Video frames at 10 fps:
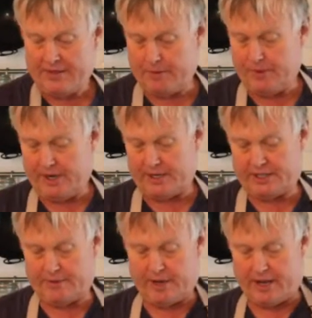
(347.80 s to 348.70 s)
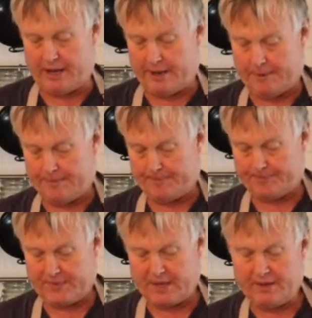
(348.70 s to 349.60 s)
Then we got some,
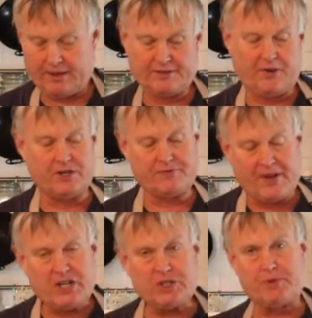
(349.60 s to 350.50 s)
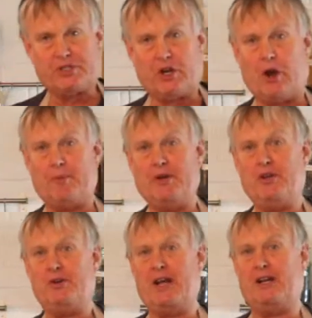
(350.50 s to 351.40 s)
as far as vegetables go, I mean, you
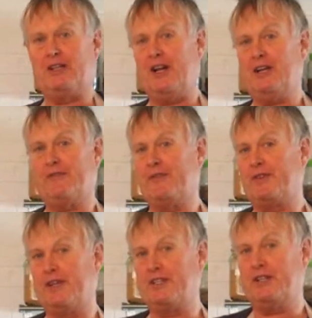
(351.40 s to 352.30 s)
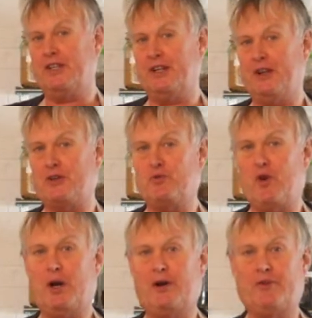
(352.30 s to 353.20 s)
can add a lot of different things. It's
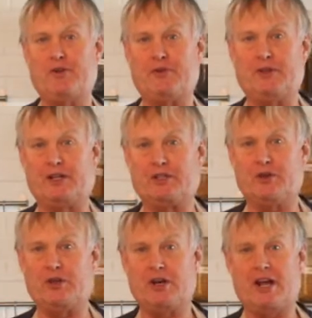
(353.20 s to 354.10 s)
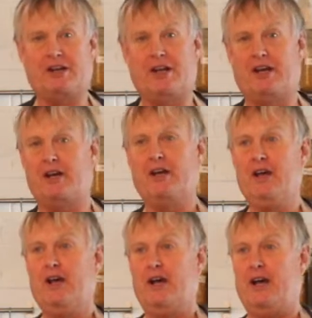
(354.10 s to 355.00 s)
whatever you feel like doing. You can
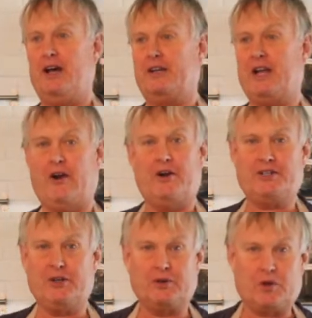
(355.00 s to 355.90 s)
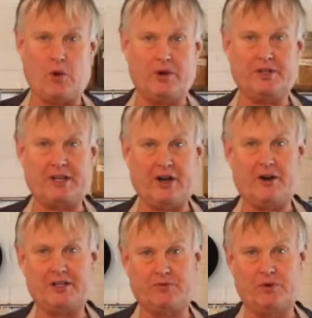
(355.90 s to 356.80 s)
add carrots, you know, coring the
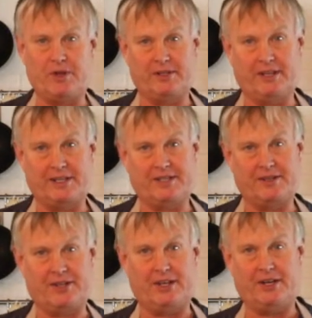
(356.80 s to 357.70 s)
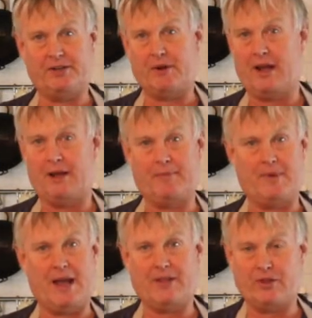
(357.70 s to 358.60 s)
carrots really nice and thin,
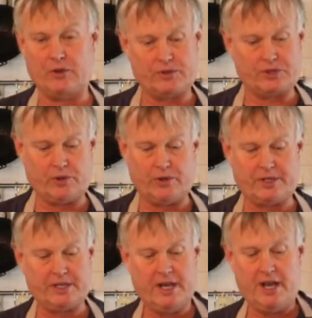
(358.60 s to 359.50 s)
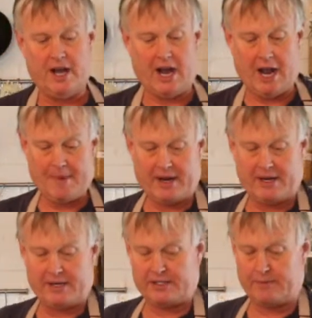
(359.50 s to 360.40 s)
add those to it. I'm
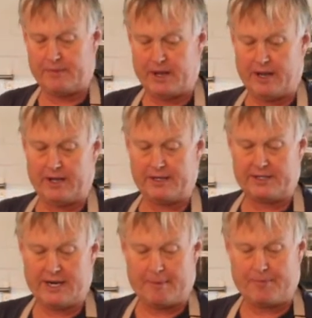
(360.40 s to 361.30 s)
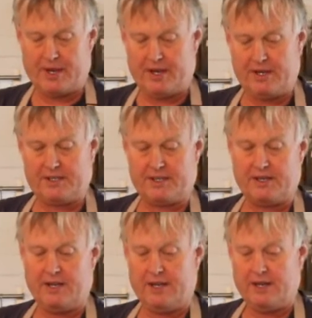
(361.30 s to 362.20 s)
adding some snap peas,
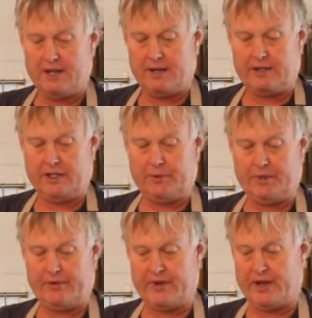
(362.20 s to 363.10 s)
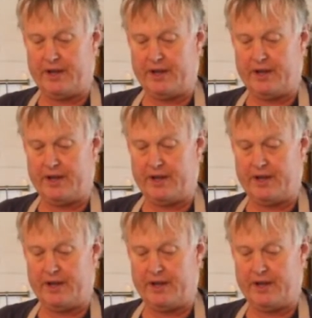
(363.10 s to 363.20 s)
a little bit of